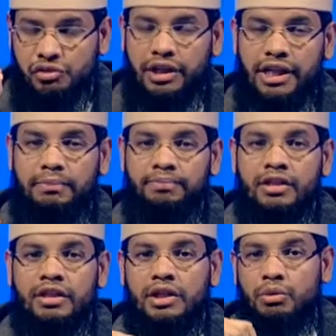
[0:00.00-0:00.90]
tree,
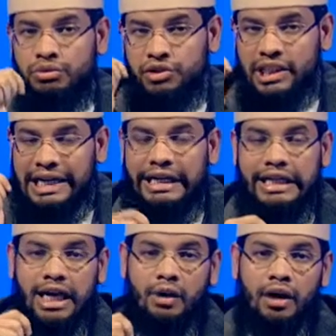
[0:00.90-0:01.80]
in order to
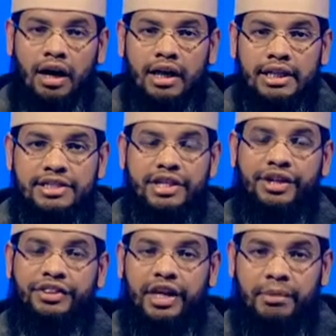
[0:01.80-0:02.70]
clean our
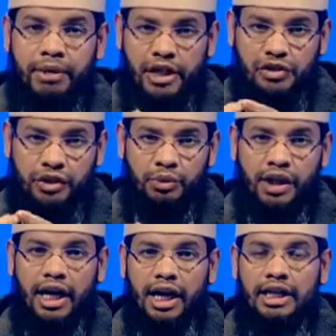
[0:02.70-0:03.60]
teeth and make sure that we
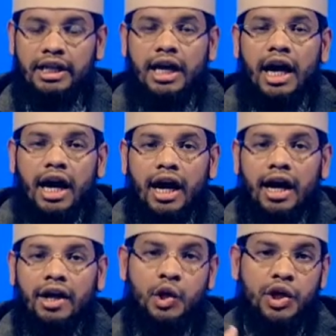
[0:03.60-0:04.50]
are
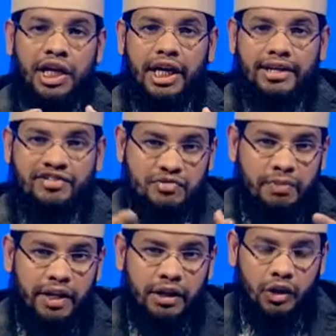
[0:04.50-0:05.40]
looking and
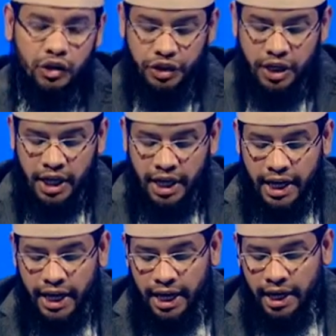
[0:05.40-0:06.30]
smelling good.
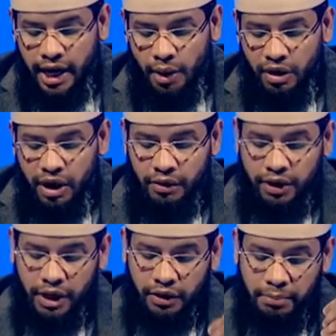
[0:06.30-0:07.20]

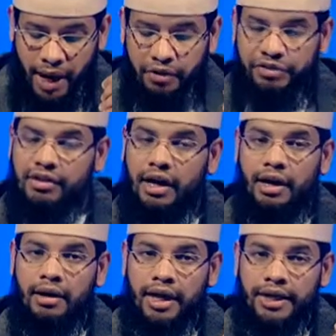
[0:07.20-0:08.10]
Our mouth
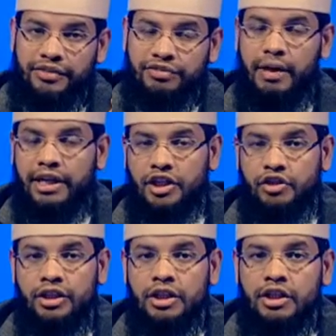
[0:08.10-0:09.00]
is smelling
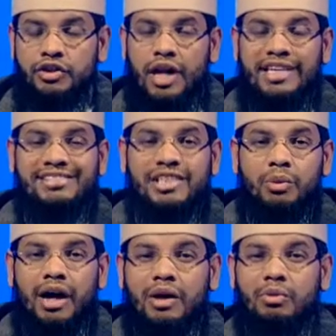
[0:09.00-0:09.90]
good. So
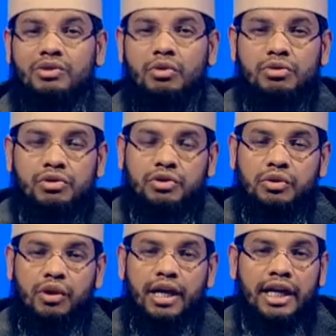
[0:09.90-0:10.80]
as-siwak was
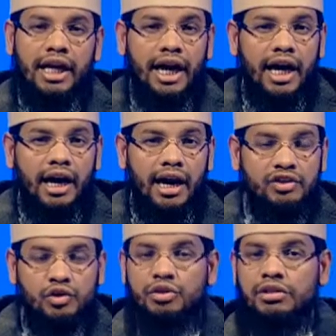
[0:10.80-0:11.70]
also a
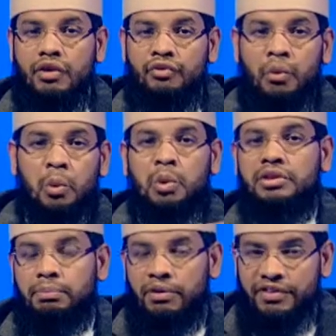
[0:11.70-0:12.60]
sunnah of all
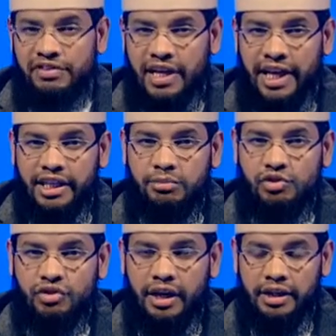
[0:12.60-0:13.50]
the prophets alayhim
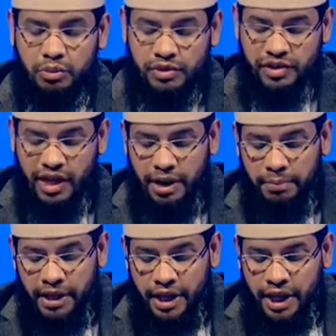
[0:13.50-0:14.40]
salatu wasalam.